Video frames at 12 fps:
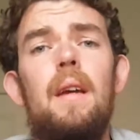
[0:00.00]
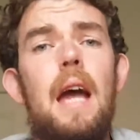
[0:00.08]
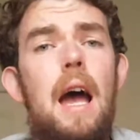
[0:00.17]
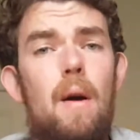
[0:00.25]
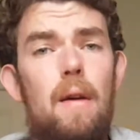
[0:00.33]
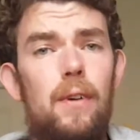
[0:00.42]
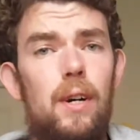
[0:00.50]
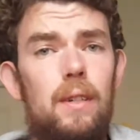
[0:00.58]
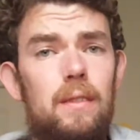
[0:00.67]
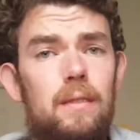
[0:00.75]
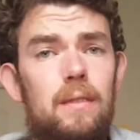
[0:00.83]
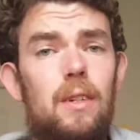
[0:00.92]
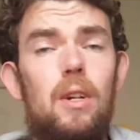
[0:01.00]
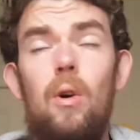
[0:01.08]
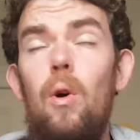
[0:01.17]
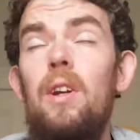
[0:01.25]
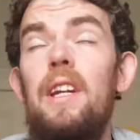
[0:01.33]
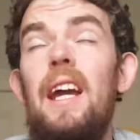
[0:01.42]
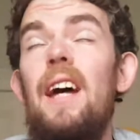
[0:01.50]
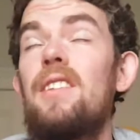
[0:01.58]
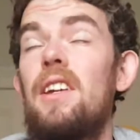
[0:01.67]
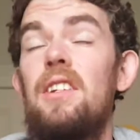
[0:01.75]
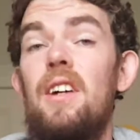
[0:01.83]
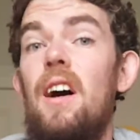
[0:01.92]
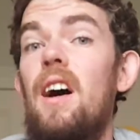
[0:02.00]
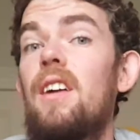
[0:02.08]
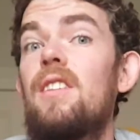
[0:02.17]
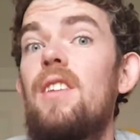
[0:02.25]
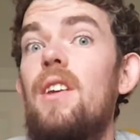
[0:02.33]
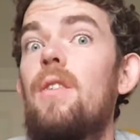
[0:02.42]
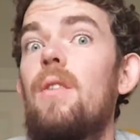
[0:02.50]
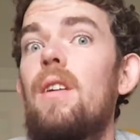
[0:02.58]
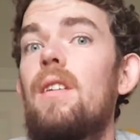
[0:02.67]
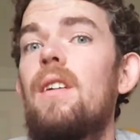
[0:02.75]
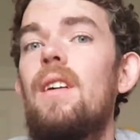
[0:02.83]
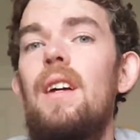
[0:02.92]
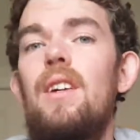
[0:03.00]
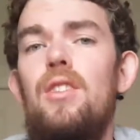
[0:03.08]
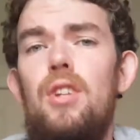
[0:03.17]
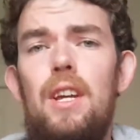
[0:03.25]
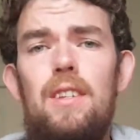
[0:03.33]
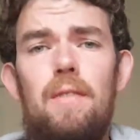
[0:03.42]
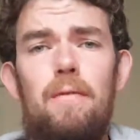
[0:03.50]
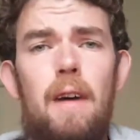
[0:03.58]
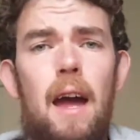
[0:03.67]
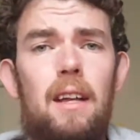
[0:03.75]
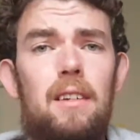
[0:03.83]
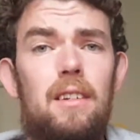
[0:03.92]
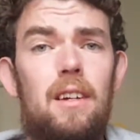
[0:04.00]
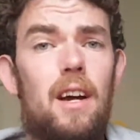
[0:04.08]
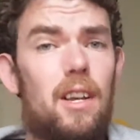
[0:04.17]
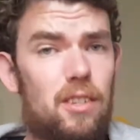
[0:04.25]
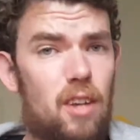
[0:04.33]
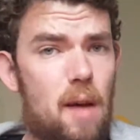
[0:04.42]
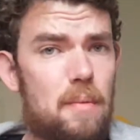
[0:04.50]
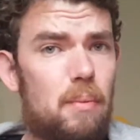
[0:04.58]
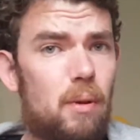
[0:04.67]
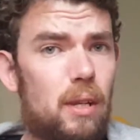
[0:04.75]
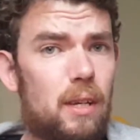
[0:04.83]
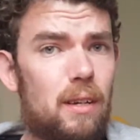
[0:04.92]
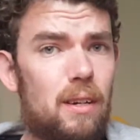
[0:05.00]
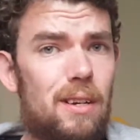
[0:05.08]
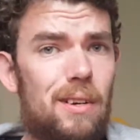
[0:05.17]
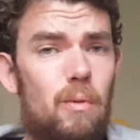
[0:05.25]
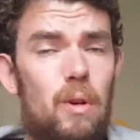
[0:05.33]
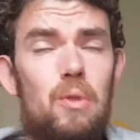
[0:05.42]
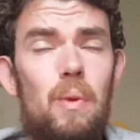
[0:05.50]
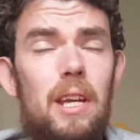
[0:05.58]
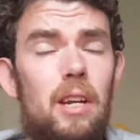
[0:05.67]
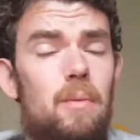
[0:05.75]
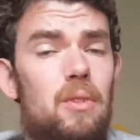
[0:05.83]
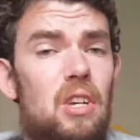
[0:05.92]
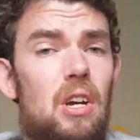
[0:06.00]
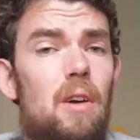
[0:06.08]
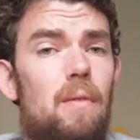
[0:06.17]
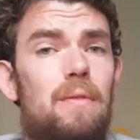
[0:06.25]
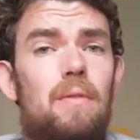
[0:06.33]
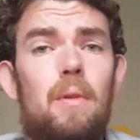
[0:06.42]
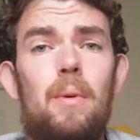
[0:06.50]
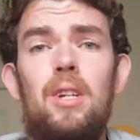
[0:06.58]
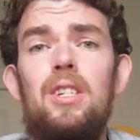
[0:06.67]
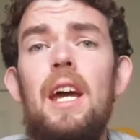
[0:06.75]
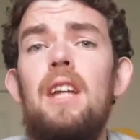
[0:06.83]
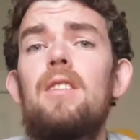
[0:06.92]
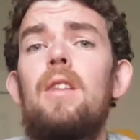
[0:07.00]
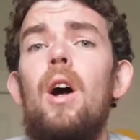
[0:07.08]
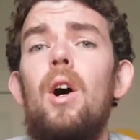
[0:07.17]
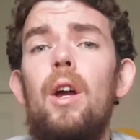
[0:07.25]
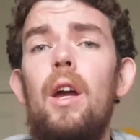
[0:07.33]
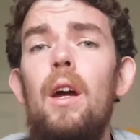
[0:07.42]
However, Courtney has a dark secret. She is in fact a cyberbully, which we can observe from her text log.